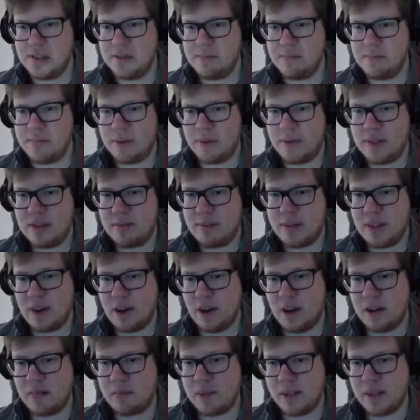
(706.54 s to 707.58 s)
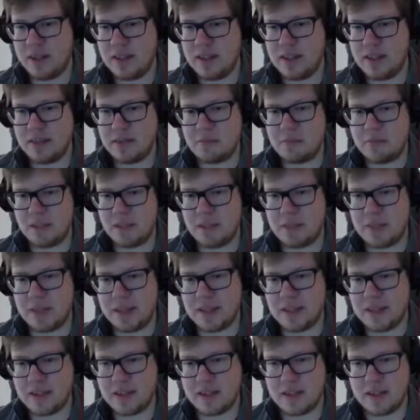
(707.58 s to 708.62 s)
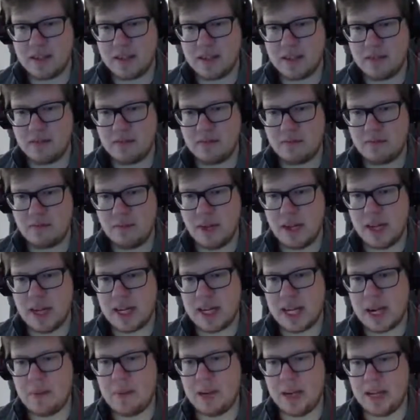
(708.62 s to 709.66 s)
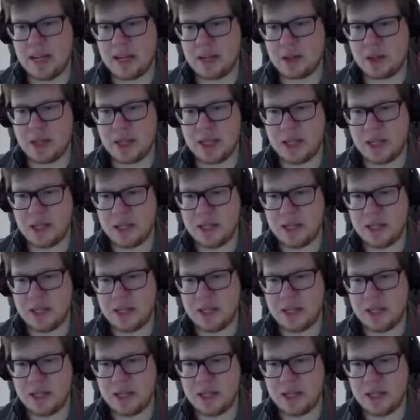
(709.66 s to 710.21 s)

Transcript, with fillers: But feels a bit odd. What is this for a place? Where the heck am I actually?